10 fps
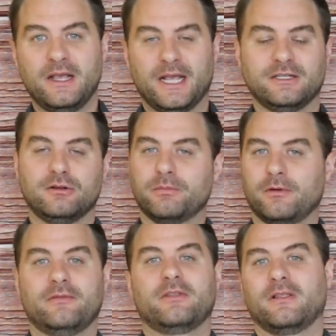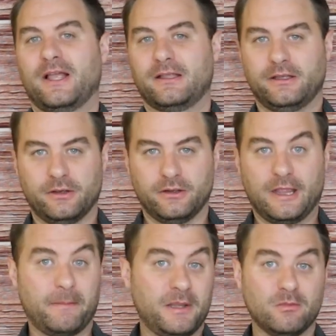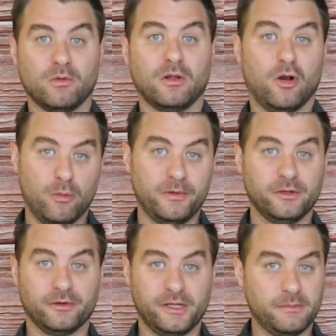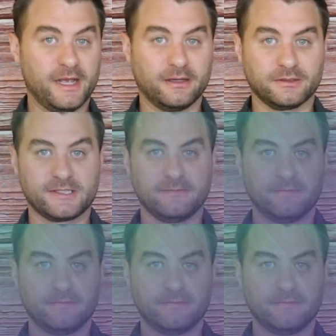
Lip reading: and to improve the likelihood that people will open your emails.